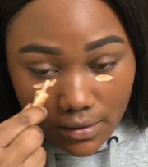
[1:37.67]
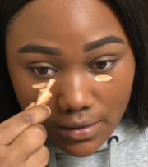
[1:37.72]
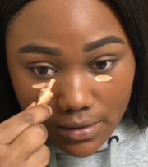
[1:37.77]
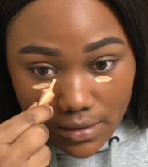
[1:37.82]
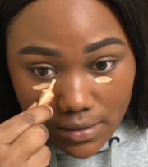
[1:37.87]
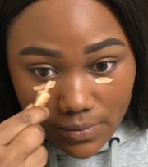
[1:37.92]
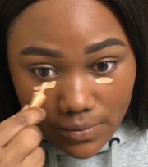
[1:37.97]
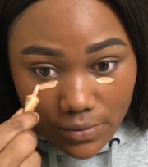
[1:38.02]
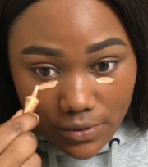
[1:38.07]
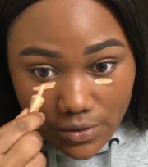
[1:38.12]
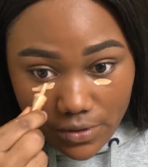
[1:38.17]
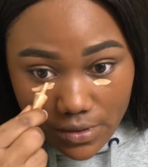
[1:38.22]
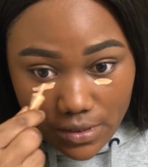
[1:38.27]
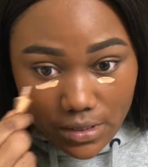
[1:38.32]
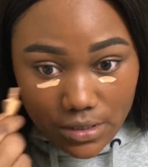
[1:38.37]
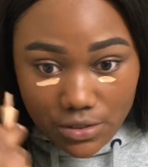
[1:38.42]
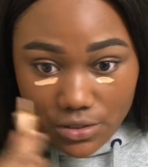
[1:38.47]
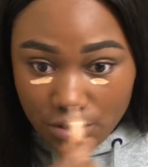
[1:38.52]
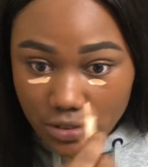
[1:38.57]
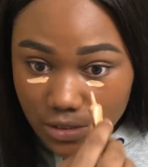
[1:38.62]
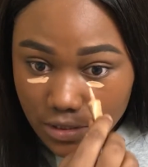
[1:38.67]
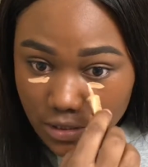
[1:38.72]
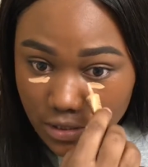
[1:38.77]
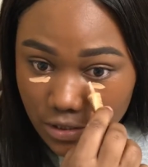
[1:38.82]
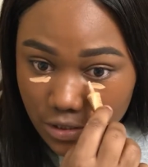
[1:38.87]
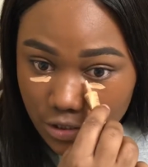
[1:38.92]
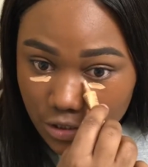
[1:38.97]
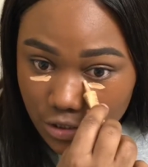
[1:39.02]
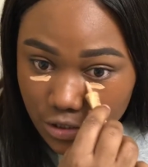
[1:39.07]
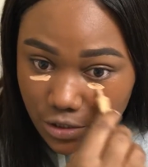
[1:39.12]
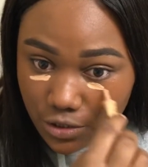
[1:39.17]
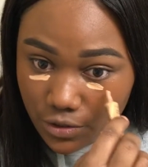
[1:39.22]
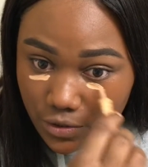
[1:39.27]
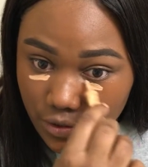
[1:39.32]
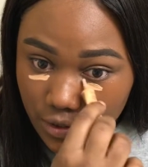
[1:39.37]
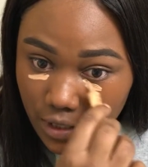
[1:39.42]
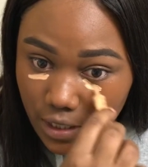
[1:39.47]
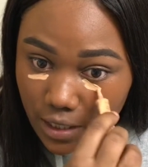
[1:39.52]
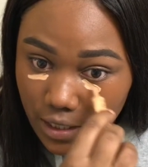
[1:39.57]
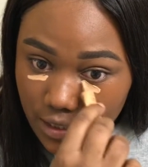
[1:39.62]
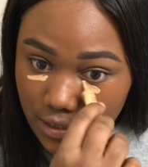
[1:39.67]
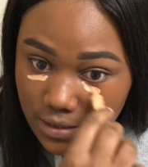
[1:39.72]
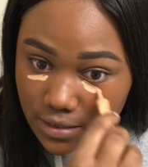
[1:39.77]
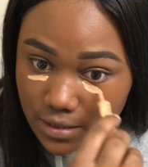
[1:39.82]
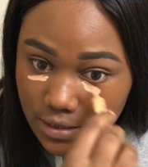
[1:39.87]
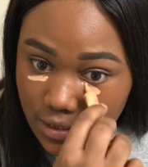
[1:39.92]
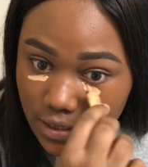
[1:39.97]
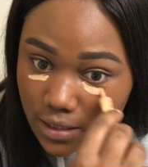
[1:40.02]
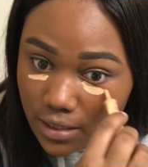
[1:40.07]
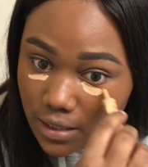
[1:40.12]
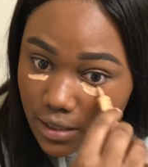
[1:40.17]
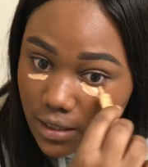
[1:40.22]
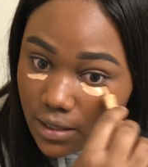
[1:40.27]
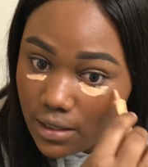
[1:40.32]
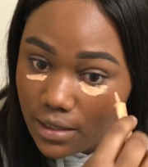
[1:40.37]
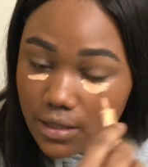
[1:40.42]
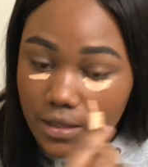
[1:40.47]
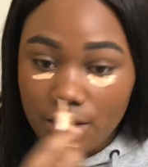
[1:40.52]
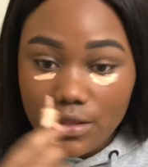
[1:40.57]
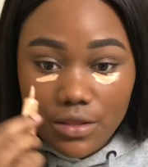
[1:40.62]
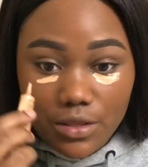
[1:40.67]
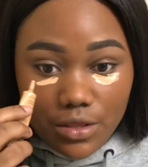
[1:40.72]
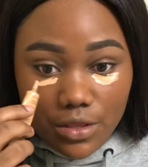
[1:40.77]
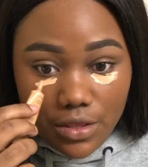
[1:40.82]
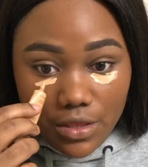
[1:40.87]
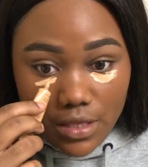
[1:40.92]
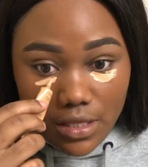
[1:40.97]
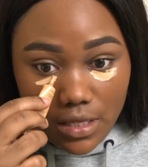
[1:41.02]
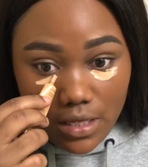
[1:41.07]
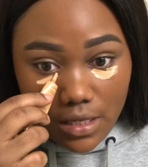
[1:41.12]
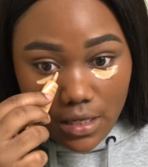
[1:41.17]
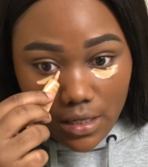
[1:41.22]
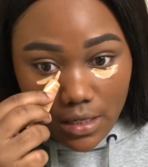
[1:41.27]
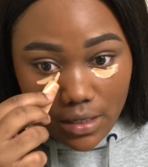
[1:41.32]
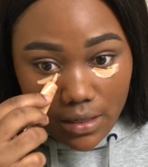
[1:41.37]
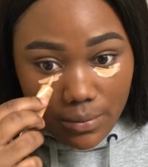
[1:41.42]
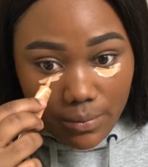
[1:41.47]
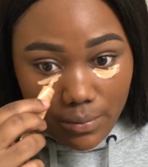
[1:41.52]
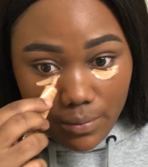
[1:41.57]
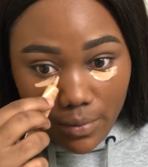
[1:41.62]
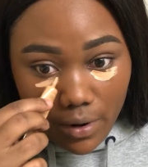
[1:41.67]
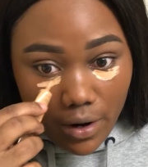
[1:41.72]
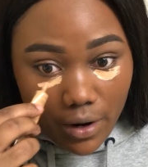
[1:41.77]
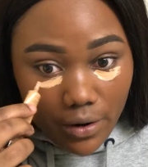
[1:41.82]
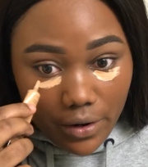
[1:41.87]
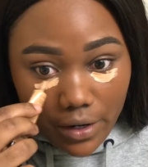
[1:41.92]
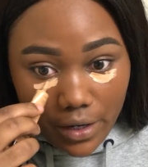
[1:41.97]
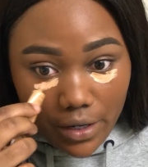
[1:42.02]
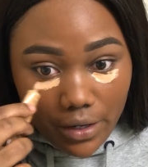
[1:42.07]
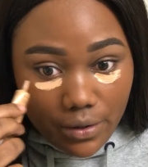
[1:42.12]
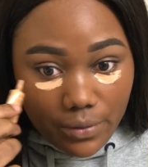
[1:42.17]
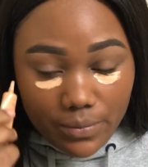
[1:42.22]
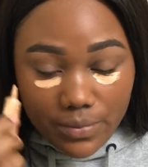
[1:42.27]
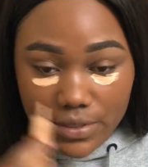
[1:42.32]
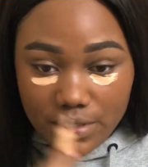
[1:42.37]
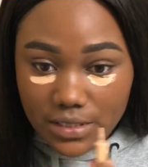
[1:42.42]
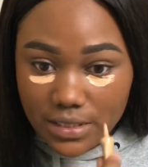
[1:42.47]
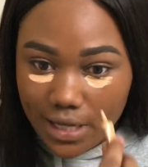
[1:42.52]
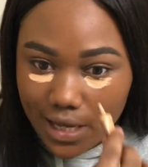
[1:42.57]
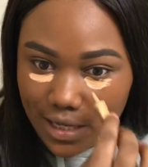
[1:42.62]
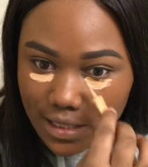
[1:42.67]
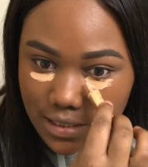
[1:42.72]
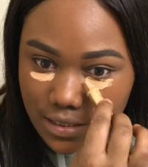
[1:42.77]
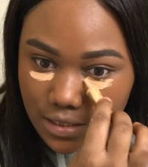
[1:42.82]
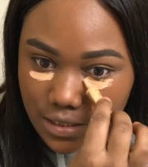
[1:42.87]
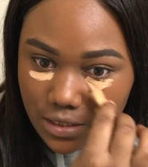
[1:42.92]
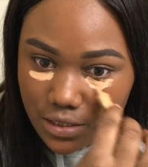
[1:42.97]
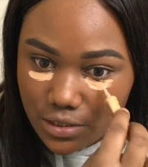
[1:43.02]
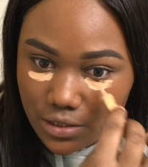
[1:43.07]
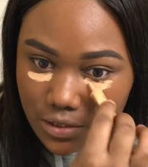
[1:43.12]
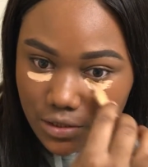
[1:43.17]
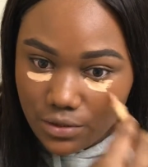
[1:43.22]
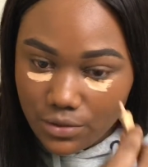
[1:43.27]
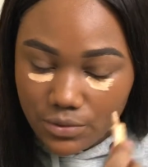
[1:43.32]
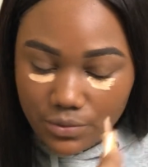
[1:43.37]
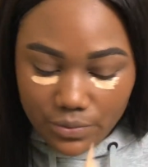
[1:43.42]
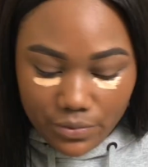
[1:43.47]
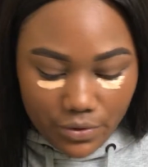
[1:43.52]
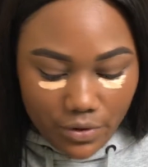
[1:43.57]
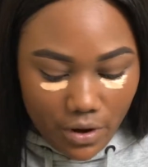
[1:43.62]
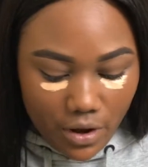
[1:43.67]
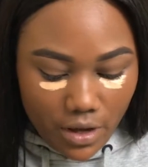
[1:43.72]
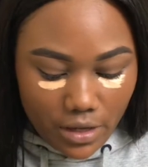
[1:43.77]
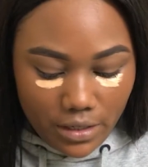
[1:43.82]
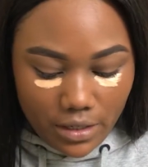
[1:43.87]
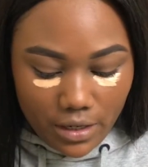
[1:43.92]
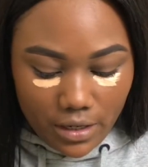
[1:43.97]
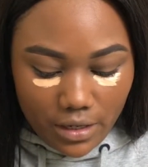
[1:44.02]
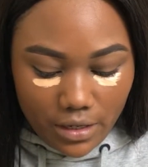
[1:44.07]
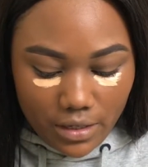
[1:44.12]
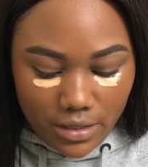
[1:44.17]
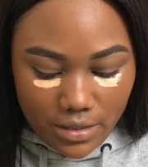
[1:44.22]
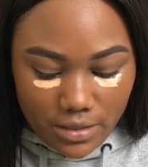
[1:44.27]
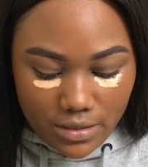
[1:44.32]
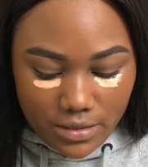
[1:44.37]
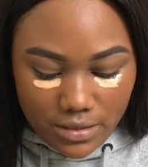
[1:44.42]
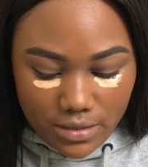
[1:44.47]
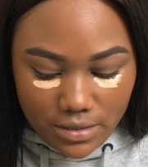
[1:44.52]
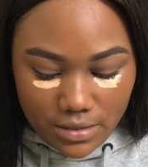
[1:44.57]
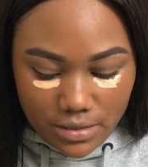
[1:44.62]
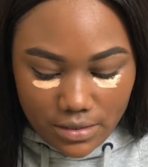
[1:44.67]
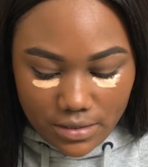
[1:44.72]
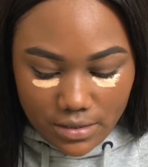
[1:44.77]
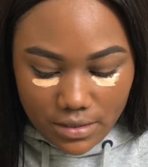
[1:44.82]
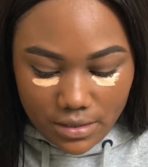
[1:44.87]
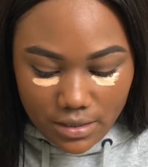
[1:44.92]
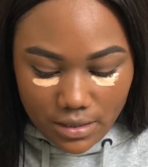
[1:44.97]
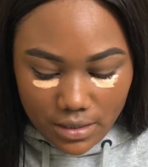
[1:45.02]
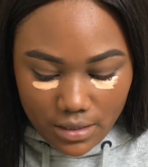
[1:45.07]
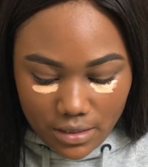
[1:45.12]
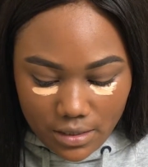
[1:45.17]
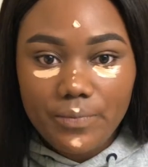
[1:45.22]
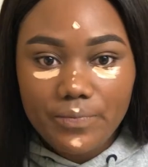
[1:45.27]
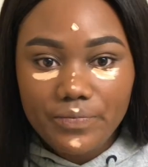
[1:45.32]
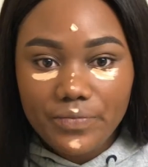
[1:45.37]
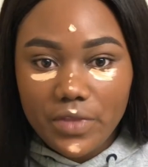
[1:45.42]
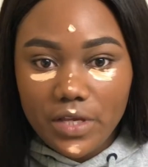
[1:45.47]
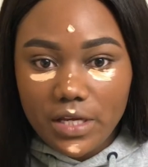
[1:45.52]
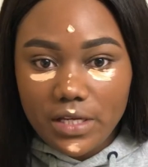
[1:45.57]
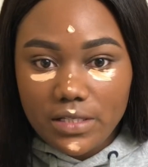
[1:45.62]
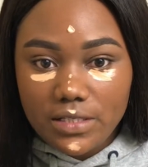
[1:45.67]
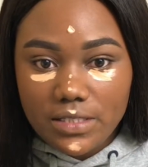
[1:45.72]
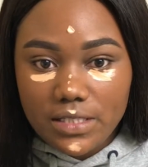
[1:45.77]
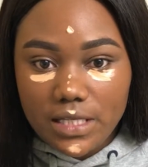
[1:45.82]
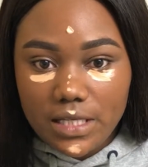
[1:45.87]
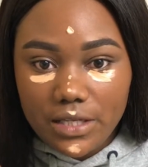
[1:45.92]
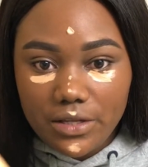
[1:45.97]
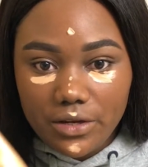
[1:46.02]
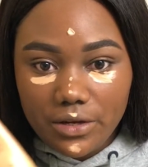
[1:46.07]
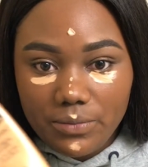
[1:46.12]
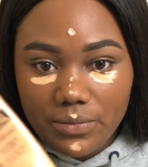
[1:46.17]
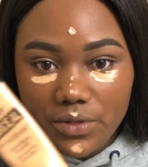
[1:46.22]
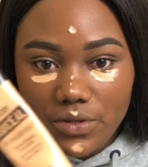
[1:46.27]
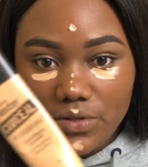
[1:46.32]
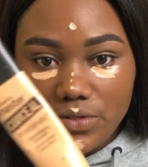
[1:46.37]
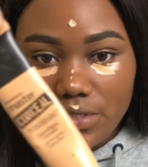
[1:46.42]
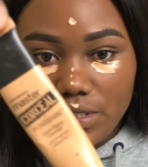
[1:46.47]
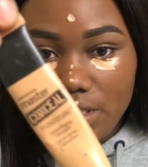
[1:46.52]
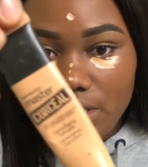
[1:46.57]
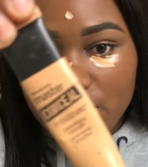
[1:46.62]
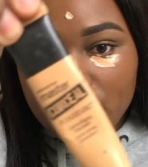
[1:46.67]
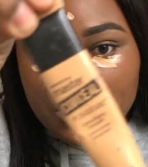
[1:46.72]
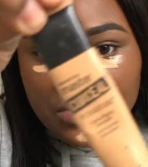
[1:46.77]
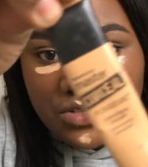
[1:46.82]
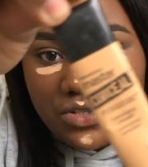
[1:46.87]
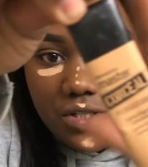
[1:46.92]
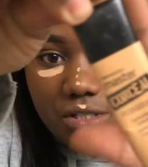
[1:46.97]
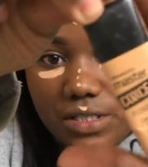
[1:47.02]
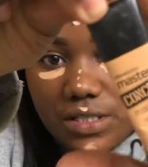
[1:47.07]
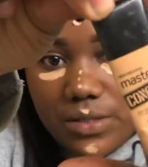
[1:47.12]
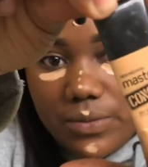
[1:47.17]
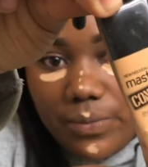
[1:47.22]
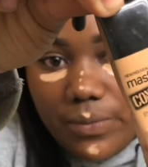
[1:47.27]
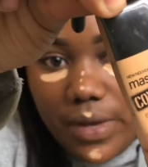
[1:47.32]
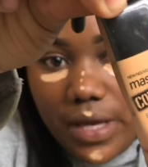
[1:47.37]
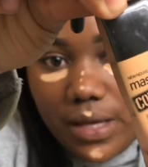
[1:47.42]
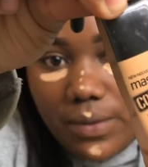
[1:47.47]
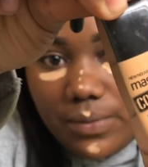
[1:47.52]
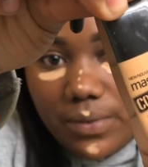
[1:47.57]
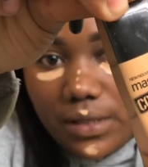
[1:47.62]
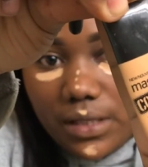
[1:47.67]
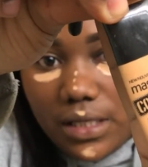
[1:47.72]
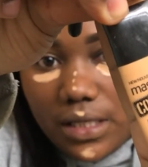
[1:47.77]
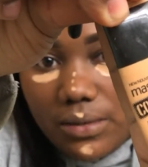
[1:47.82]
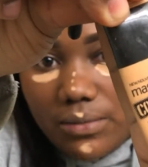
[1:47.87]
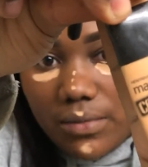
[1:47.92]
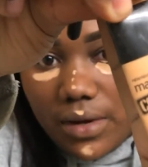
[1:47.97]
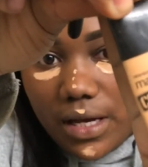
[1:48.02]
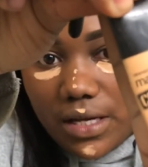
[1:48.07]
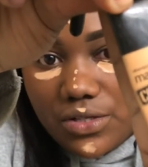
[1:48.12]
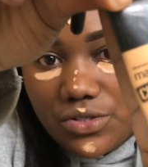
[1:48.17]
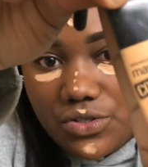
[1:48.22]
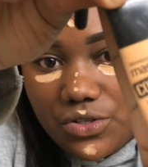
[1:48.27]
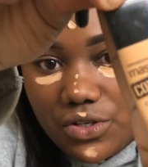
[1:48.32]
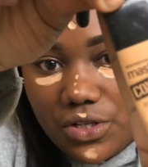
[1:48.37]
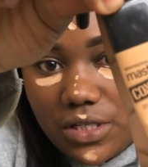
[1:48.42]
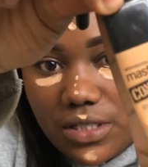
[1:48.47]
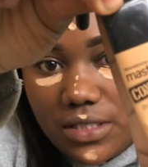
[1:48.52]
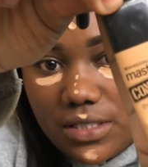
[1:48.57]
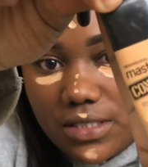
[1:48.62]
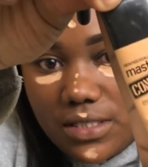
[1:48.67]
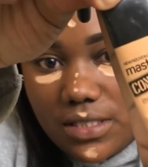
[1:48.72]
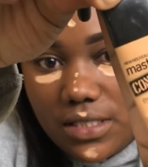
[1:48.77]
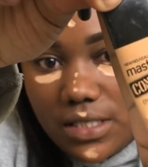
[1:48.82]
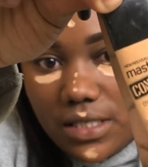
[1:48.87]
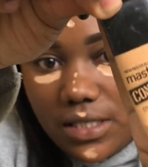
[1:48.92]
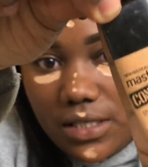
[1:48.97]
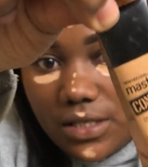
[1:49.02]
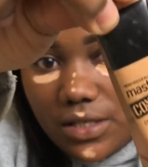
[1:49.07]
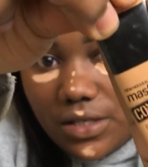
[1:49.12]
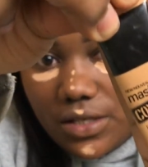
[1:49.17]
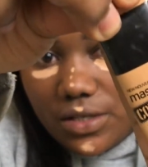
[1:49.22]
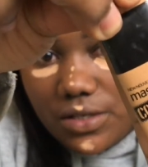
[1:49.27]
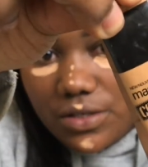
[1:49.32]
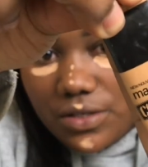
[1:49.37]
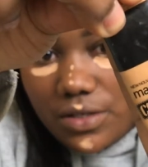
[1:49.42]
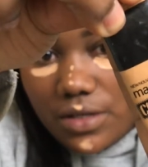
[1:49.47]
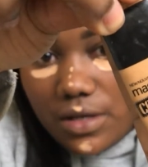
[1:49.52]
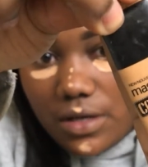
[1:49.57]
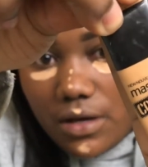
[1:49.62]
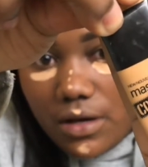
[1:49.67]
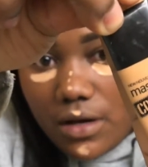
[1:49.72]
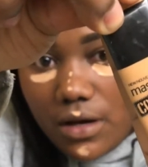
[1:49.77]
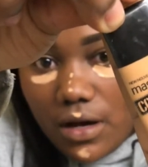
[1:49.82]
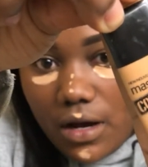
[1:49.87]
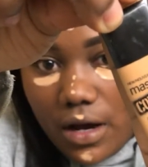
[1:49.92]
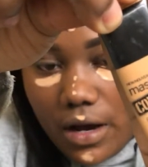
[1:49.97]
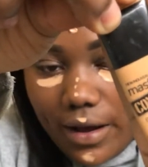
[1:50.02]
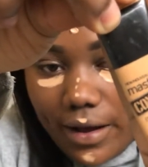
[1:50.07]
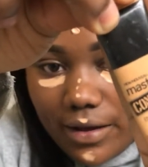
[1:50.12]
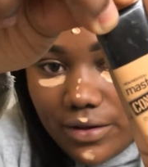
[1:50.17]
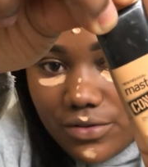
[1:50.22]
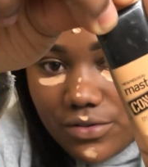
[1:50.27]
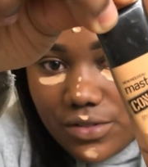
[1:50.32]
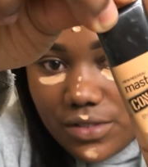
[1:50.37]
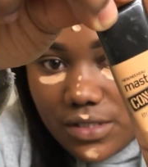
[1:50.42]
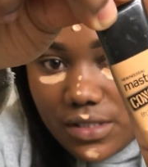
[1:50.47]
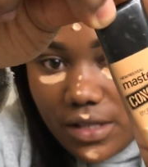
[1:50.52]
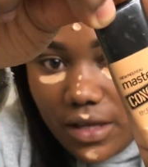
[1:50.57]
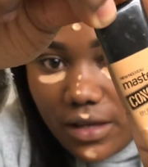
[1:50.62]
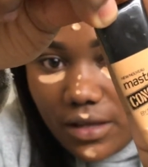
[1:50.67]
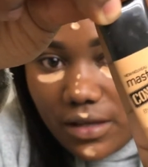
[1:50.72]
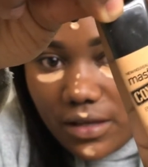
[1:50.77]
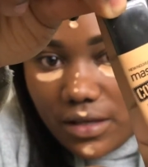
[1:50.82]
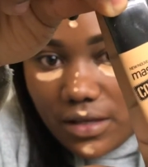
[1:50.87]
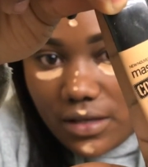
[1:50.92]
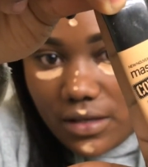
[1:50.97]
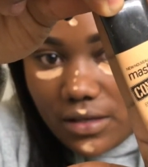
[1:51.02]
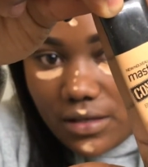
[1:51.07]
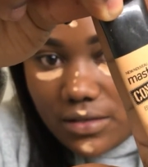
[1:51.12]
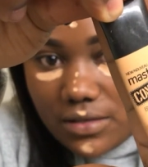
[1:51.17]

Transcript: It's mostly just to showcase the Mario Badescu products. Um, the concealer I'm using is just the Maybelline Master Conceal. I just like it.